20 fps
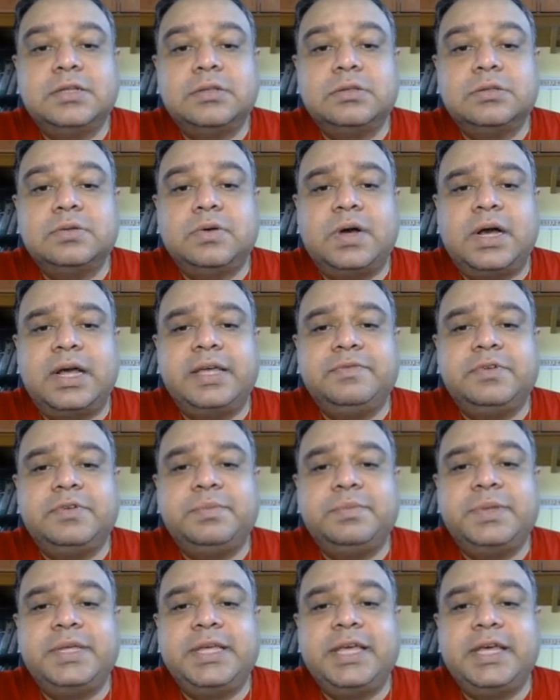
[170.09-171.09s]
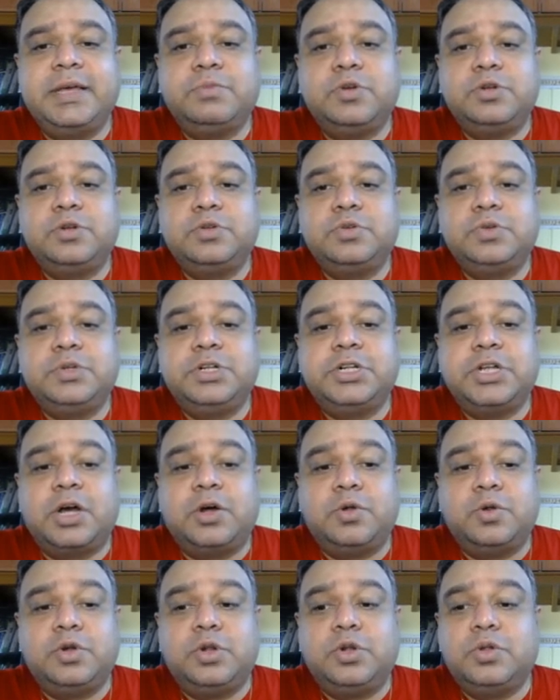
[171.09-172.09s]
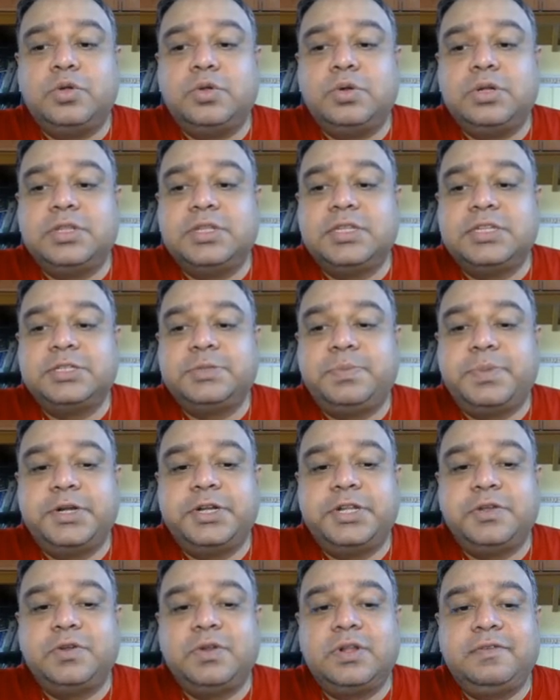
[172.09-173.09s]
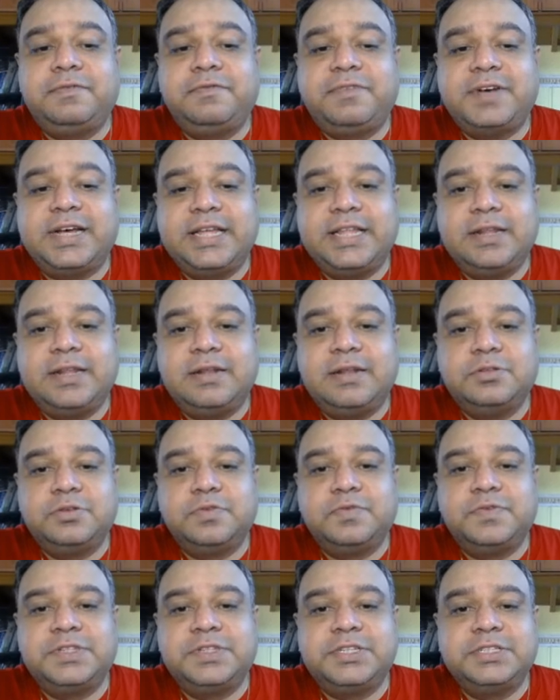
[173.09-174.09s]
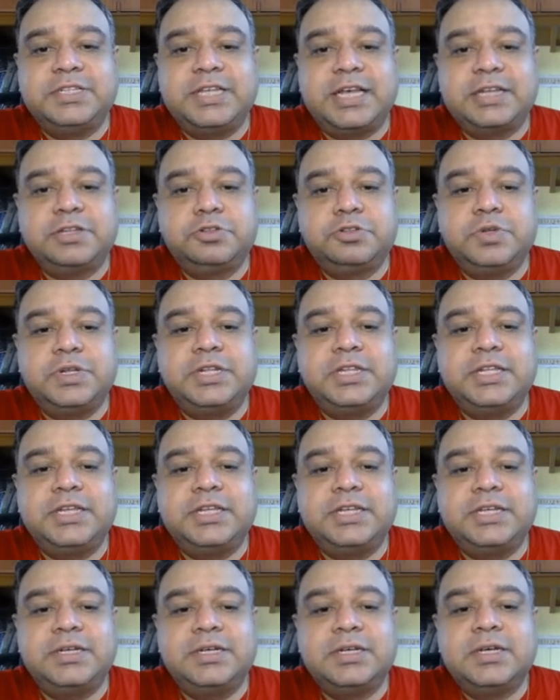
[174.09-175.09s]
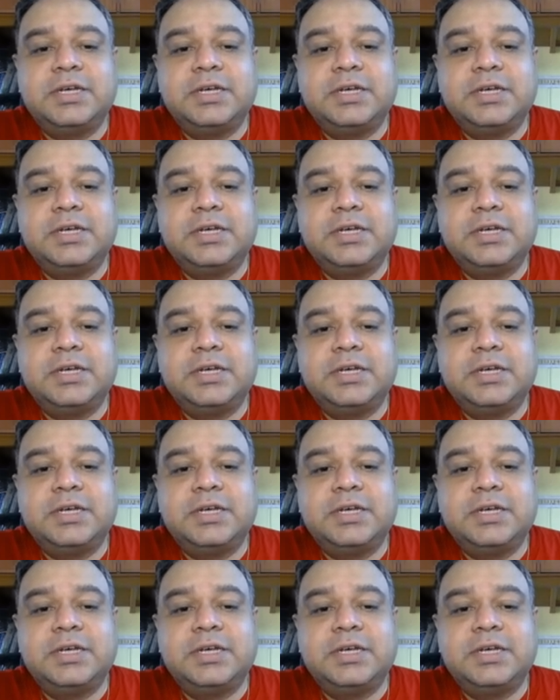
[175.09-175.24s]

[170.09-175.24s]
so I will be able to download this particular file, so which is actually a